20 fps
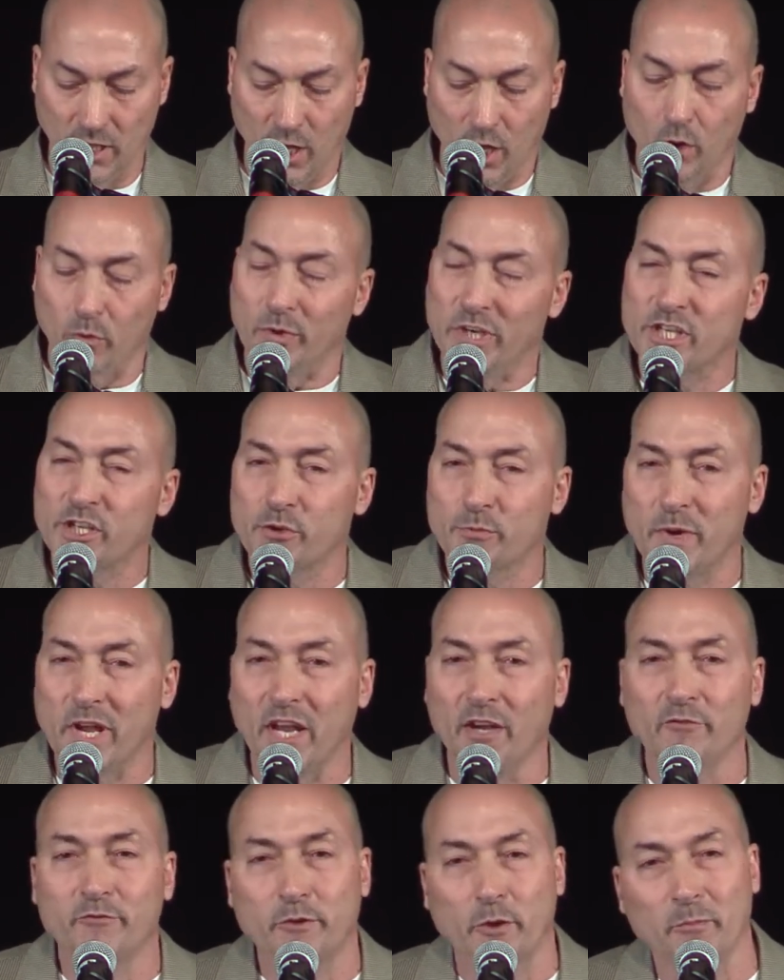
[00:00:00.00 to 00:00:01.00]
We
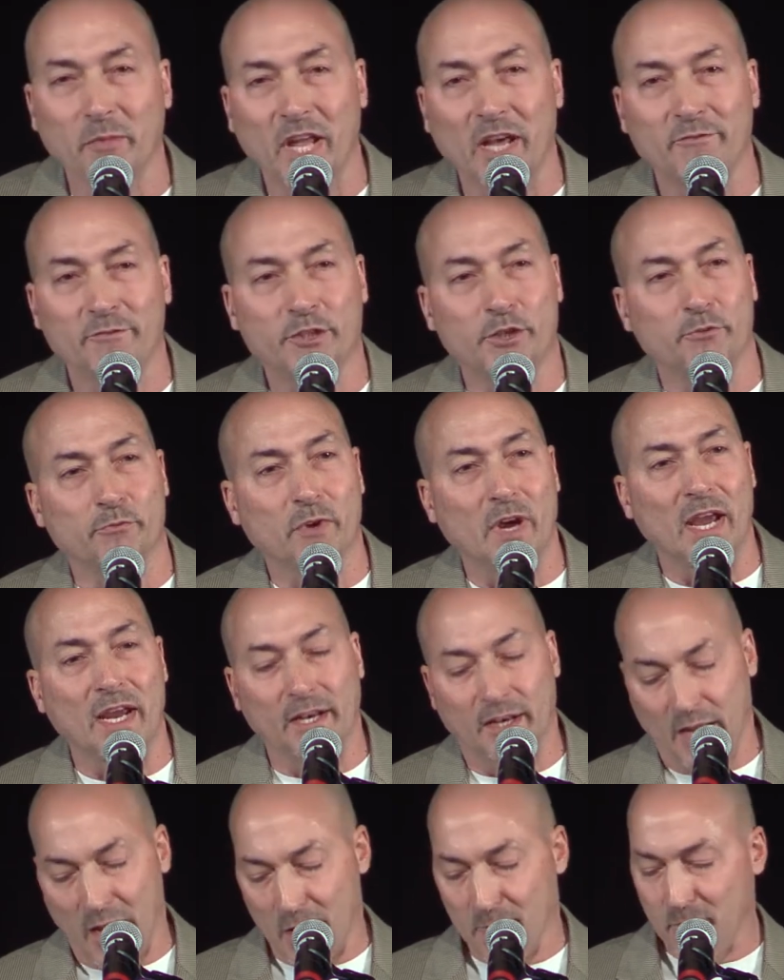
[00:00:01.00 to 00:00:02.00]
swing from left to
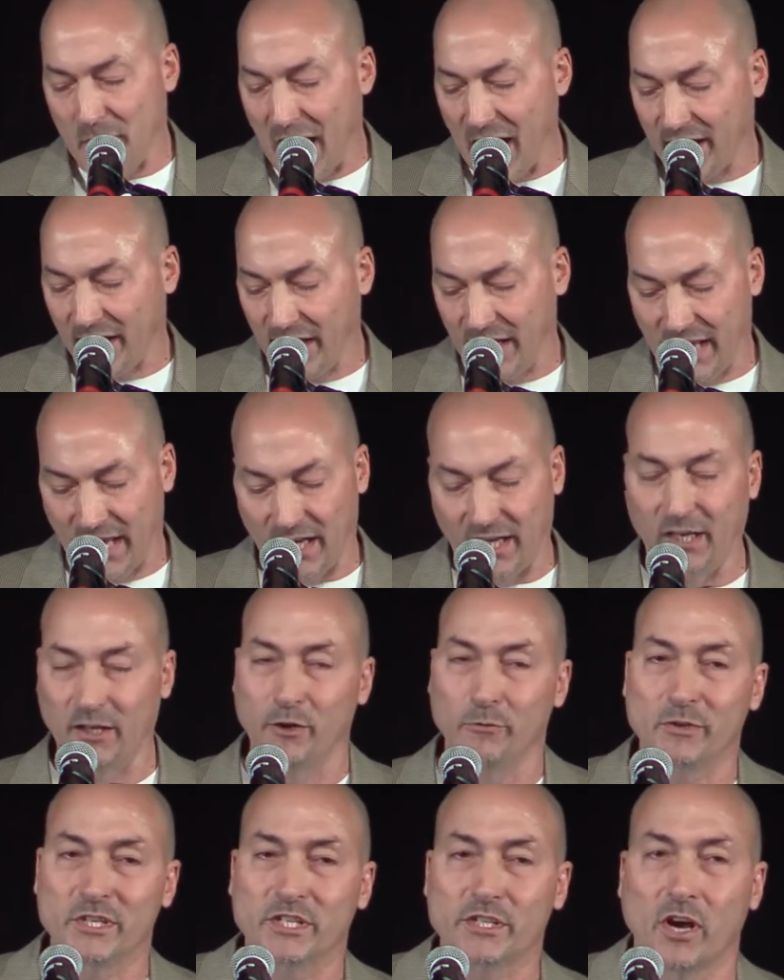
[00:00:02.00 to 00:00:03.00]
right and back again, and the
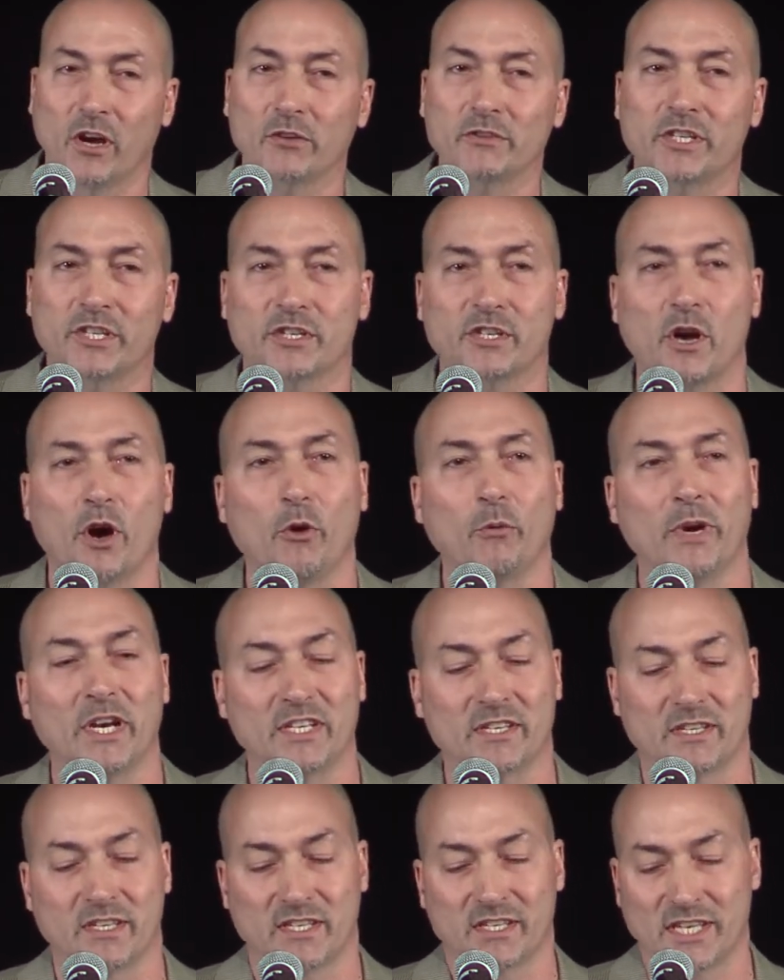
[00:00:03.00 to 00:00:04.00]
result is
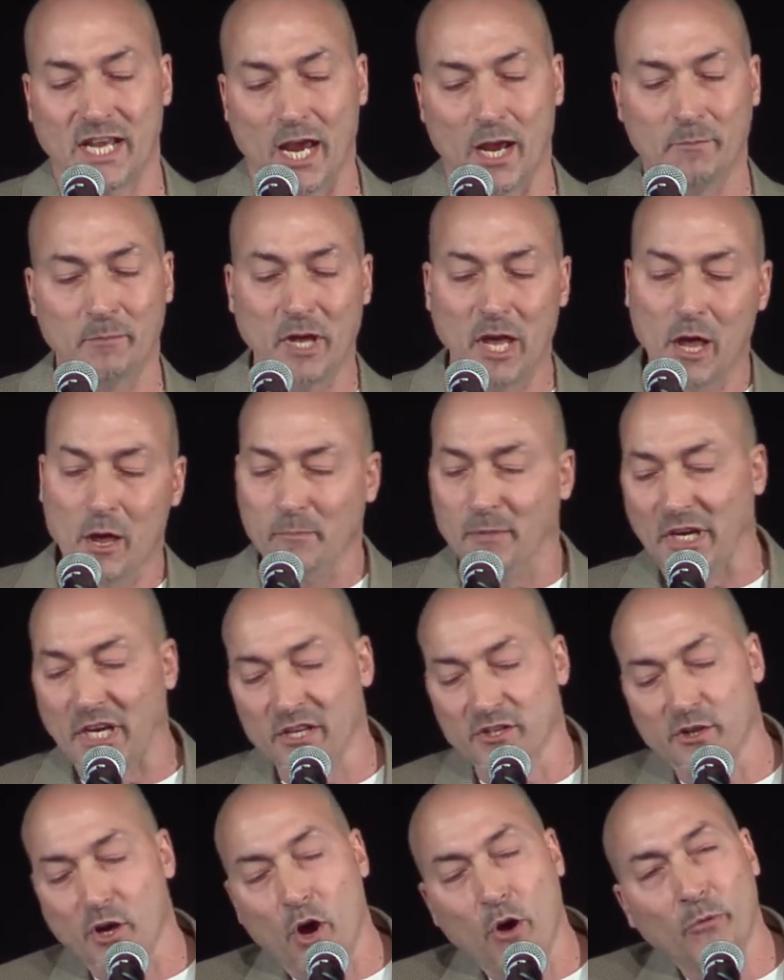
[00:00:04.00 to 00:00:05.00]
always the same
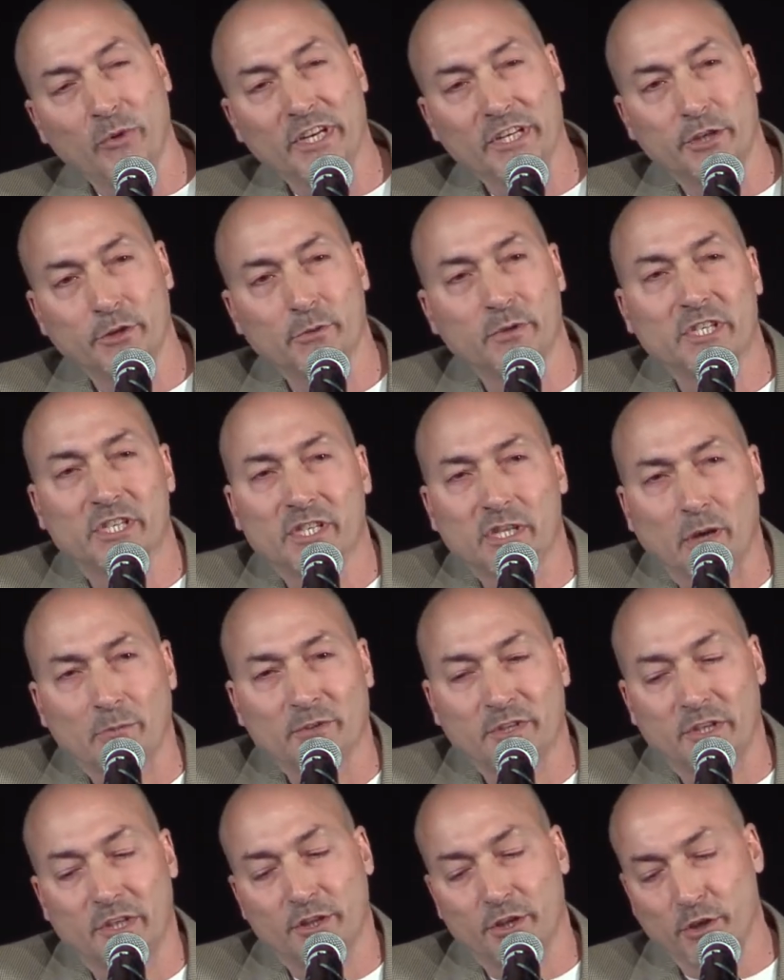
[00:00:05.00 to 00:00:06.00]
because all we do is
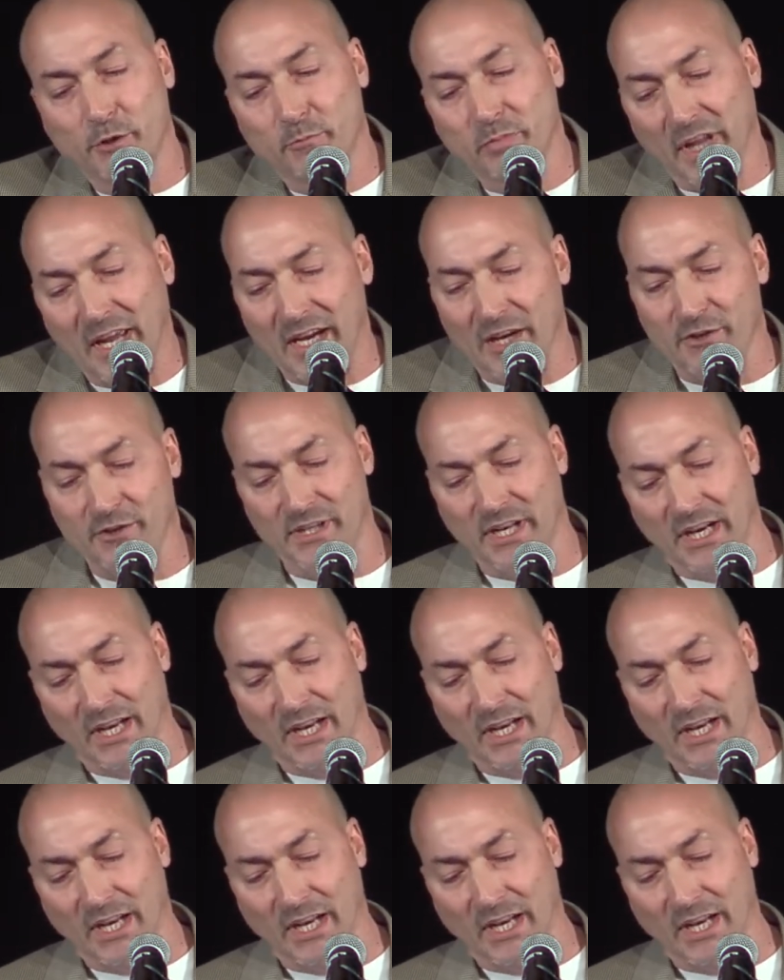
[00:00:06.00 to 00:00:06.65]
substitute players in a